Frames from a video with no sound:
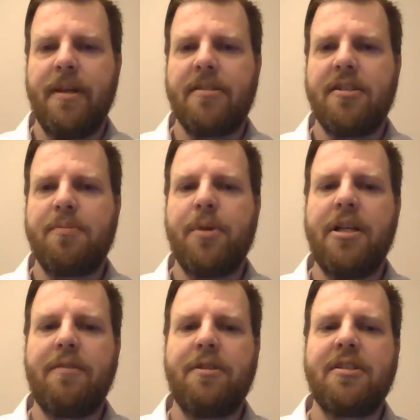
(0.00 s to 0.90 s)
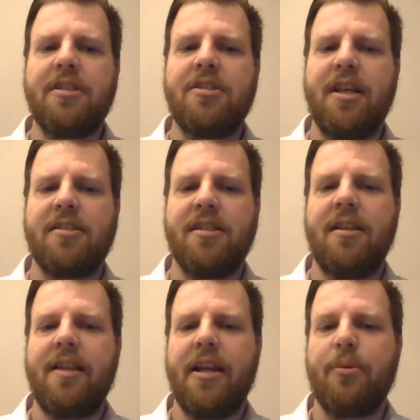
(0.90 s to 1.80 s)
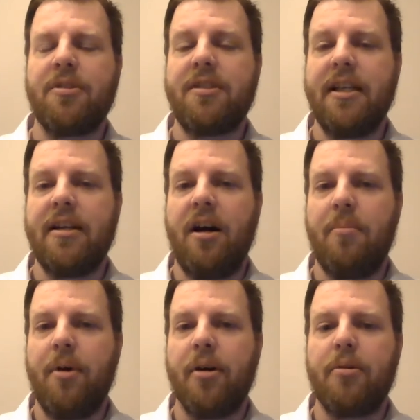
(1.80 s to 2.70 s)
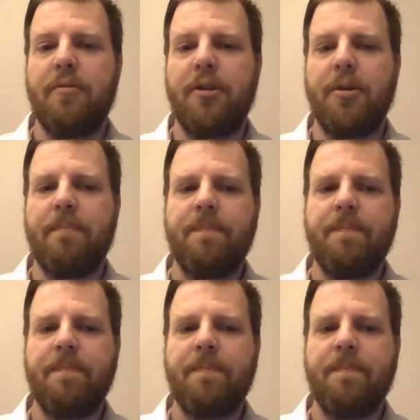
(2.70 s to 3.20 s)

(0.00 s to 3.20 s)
since plaintiff has suggested that it will seek en banc review.